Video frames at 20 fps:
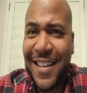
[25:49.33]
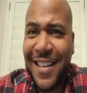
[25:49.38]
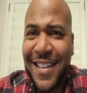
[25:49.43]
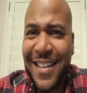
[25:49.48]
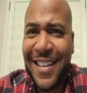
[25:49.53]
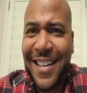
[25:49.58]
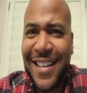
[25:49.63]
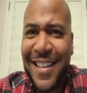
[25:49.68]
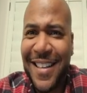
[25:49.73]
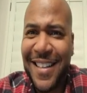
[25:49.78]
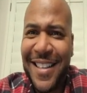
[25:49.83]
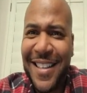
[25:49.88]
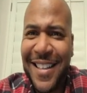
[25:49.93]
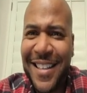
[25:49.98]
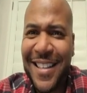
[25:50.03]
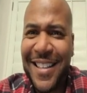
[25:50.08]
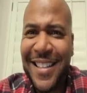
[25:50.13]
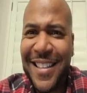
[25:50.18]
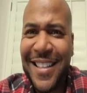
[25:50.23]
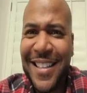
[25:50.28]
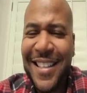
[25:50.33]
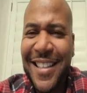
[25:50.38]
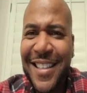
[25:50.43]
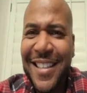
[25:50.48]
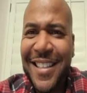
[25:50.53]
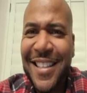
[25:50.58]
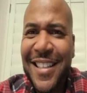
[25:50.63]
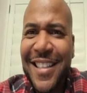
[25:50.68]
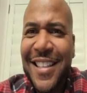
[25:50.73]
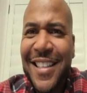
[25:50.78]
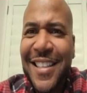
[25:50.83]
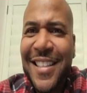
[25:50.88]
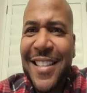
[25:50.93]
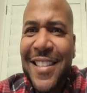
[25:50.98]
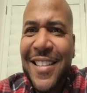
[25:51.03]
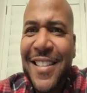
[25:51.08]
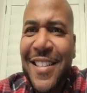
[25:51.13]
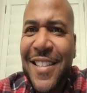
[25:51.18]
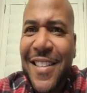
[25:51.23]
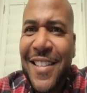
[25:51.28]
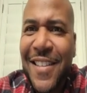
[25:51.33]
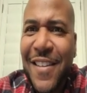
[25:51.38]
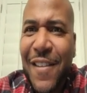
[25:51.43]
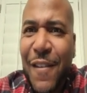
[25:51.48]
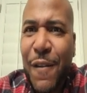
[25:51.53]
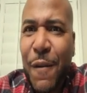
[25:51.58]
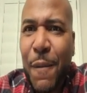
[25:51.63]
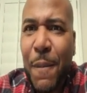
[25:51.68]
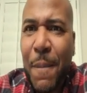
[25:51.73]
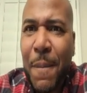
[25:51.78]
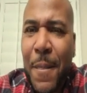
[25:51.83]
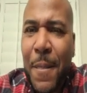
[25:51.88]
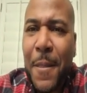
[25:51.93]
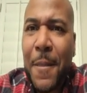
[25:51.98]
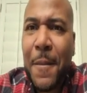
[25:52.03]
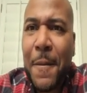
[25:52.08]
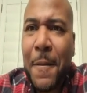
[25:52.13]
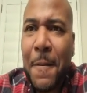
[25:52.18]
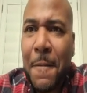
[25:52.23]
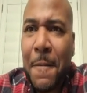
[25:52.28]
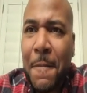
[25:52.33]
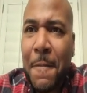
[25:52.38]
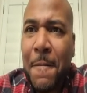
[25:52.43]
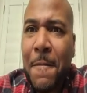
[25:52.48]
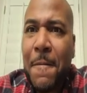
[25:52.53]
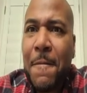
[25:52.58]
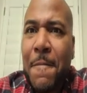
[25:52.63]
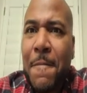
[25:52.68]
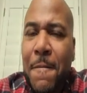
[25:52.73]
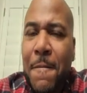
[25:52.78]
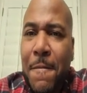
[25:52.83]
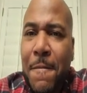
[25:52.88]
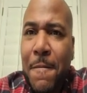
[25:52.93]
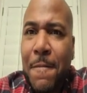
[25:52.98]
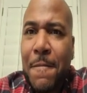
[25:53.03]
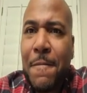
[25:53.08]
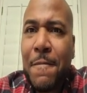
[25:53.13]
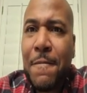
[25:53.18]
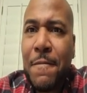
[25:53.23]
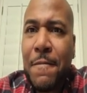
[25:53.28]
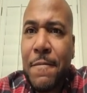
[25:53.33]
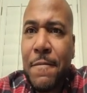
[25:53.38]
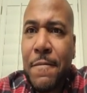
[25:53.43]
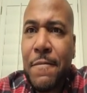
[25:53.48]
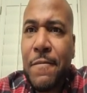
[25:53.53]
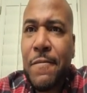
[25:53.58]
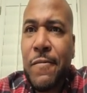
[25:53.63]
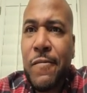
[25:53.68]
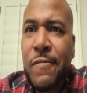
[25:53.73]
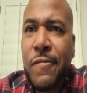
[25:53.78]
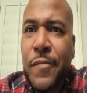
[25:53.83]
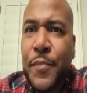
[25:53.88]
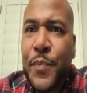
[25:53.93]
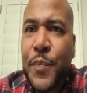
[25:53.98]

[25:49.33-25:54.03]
[no speech]